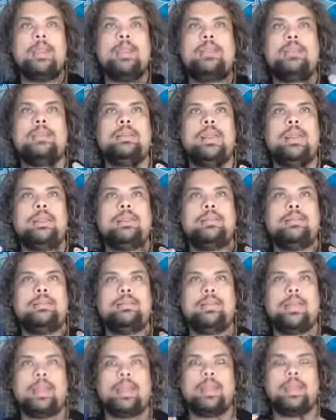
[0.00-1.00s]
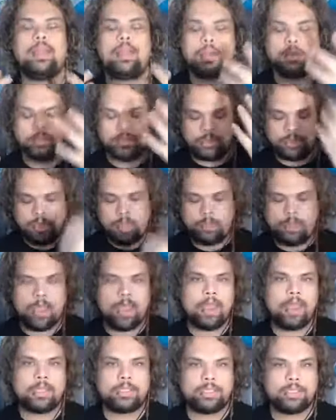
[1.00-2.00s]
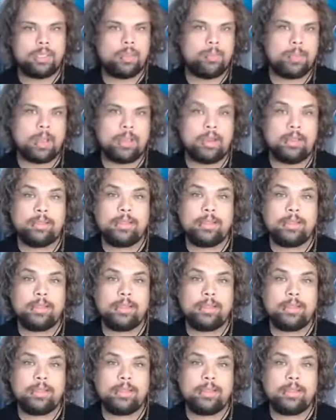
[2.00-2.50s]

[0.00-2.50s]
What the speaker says: and they are so passionate about it.